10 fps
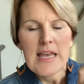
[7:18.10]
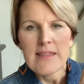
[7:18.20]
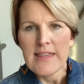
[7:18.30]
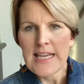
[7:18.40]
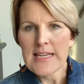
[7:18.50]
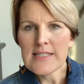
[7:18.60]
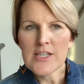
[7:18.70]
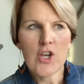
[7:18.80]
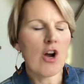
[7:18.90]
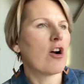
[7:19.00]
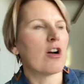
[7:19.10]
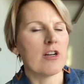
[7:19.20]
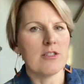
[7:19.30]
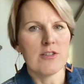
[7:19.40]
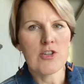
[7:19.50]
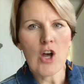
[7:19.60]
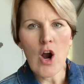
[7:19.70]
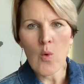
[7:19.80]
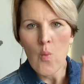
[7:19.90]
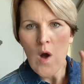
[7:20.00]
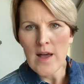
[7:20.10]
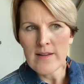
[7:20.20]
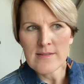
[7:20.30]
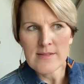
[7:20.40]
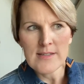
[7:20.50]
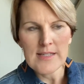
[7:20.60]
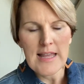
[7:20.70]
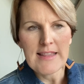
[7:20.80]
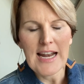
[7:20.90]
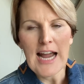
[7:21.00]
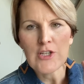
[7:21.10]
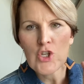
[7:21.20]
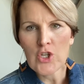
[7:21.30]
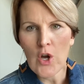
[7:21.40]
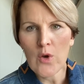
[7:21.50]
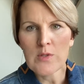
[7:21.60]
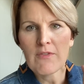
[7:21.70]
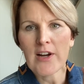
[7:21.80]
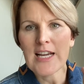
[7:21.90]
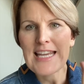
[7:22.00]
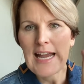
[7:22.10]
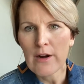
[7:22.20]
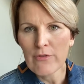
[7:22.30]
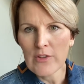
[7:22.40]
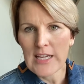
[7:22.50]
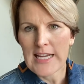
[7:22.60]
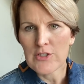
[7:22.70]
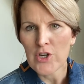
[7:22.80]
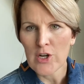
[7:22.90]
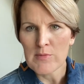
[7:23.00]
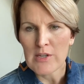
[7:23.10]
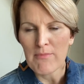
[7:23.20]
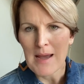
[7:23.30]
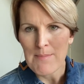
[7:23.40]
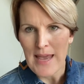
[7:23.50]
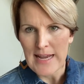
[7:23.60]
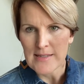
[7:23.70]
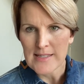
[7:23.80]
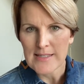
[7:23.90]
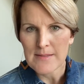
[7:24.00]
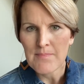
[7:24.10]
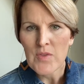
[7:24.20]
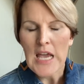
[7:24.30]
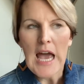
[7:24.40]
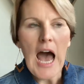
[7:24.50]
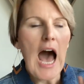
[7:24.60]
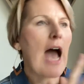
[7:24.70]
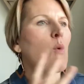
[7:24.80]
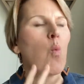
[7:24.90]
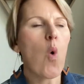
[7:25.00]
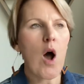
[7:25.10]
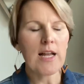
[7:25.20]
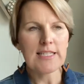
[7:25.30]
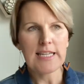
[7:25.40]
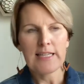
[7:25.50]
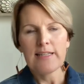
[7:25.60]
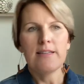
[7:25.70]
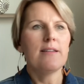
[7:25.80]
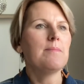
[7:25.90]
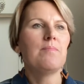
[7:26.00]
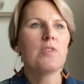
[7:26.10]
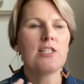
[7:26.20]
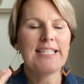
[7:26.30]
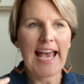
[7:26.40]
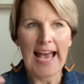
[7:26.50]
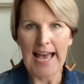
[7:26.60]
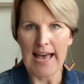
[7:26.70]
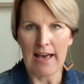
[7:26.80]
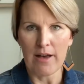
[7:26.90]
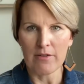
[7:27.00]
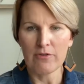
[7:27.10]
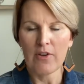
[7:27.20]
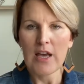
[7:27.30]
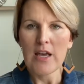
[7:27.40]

These yarns are ones that I chose very carefully in terms of my base. I wanted to have